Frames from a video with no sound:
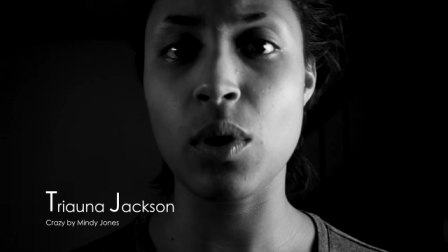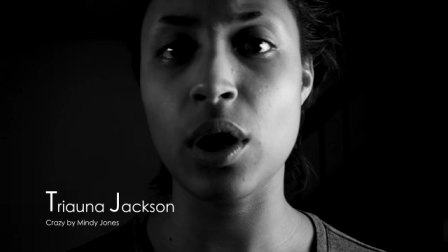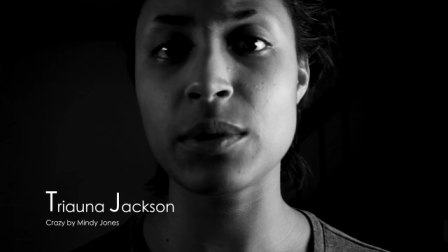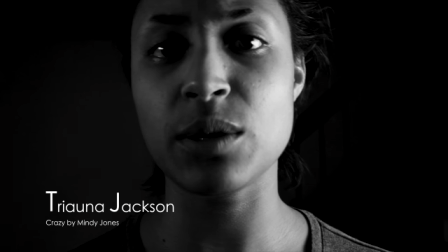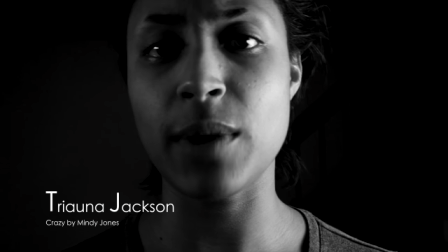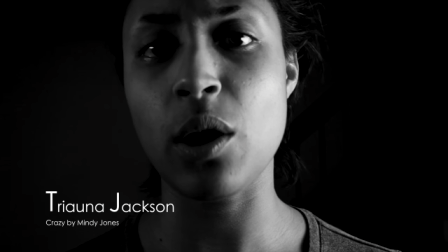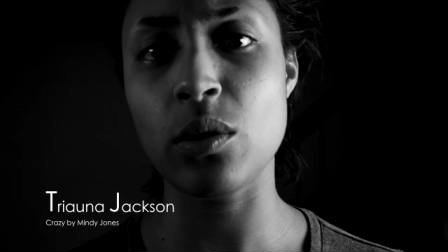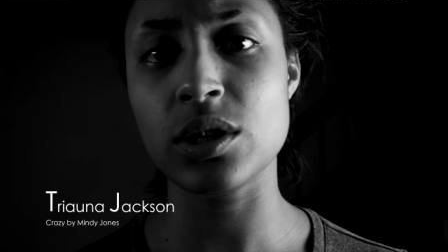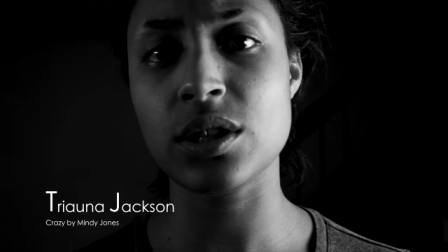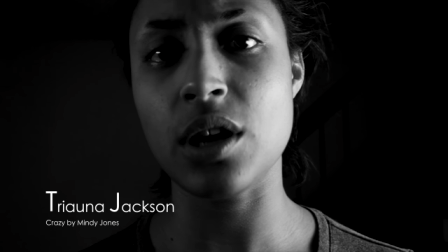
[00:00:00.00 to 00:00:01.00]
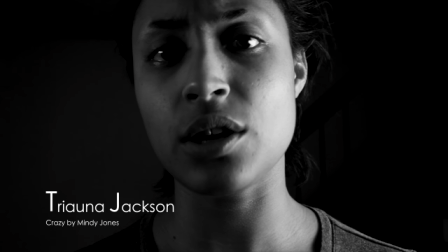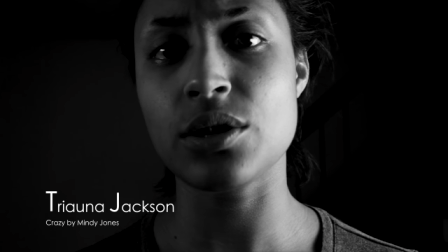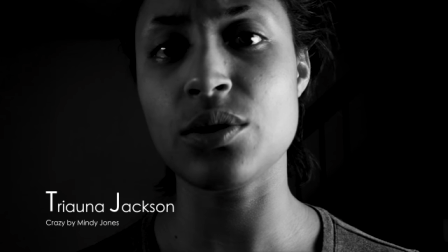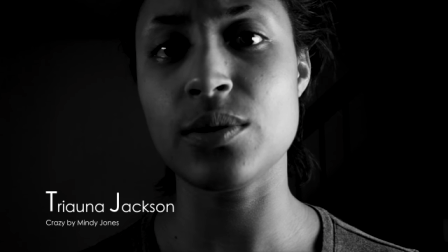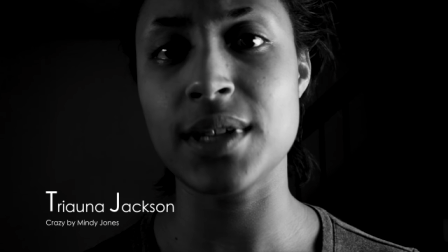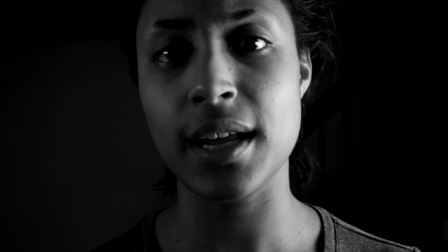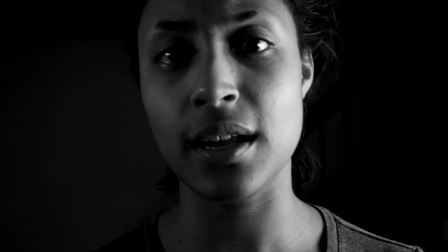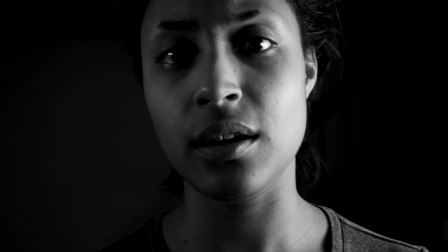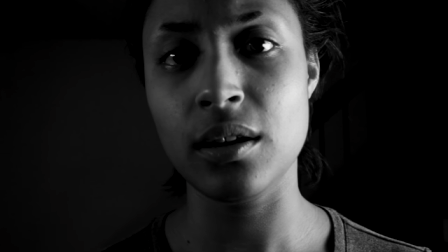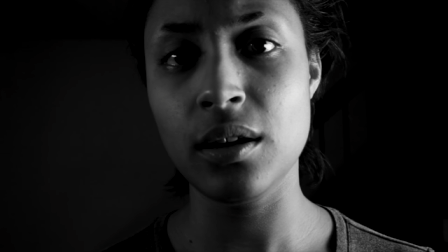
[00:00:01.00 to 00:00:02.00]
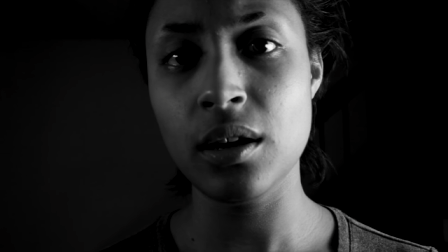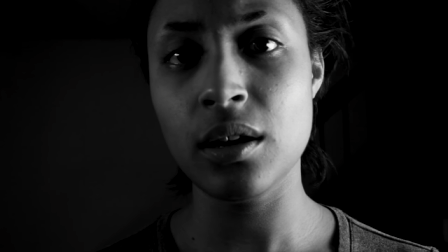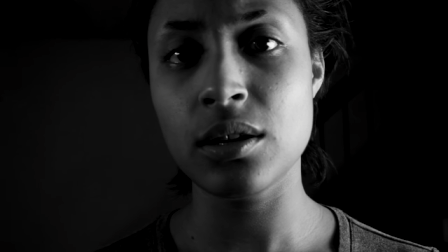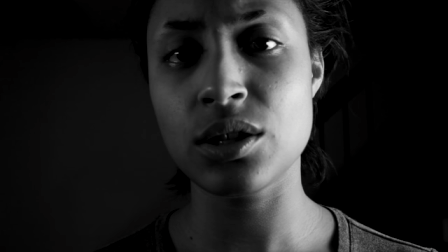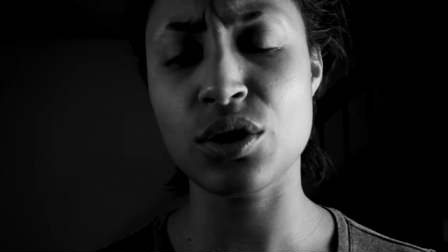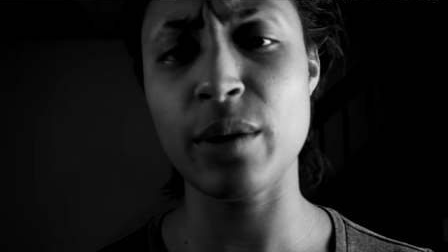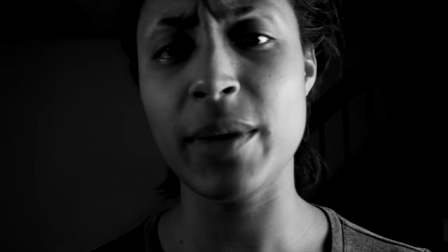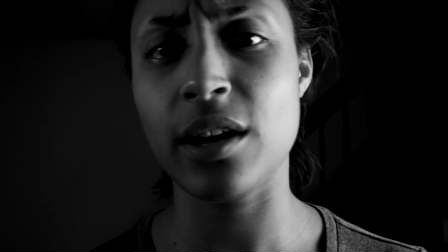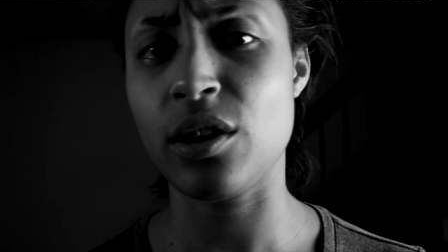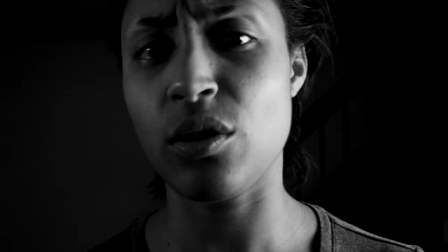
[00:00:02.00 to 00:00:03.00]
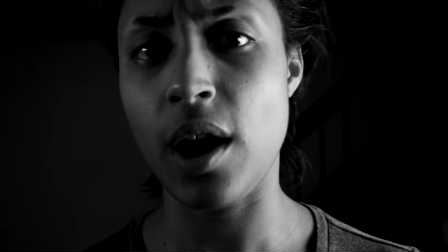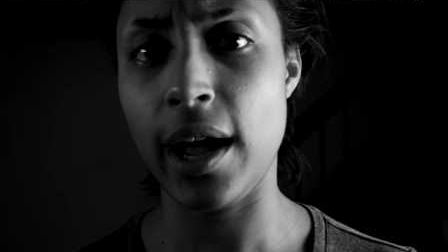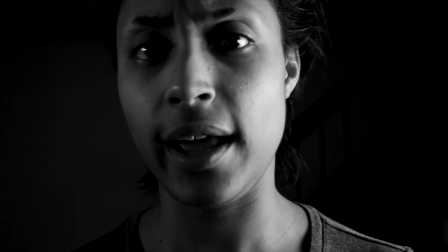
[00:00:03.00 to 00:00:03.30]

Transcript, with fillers: I woke up to my oldest daughter, Suzanne, screaming and